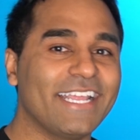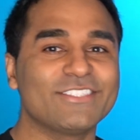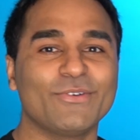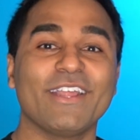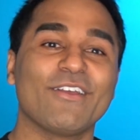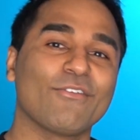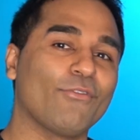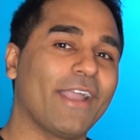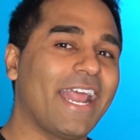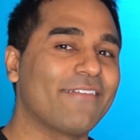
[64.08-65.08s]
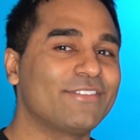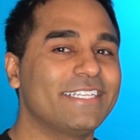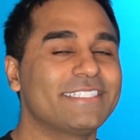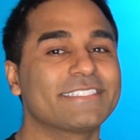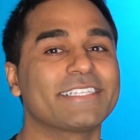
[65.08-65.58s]
into it right after
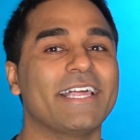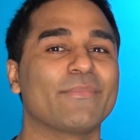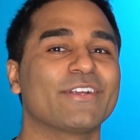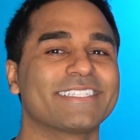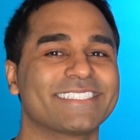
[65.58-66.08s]
this disclaimer.